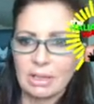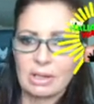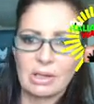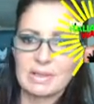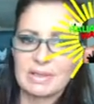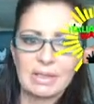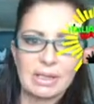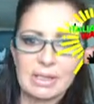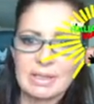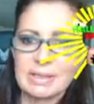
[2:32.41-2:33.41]
because
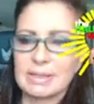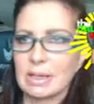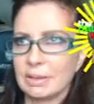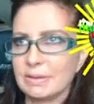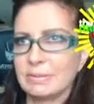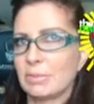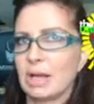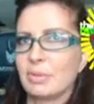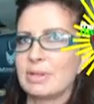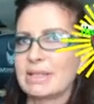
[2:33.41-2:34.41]
there is,
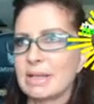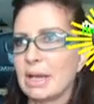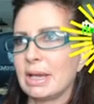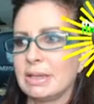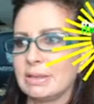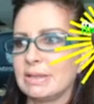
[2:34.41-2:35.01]
I would say,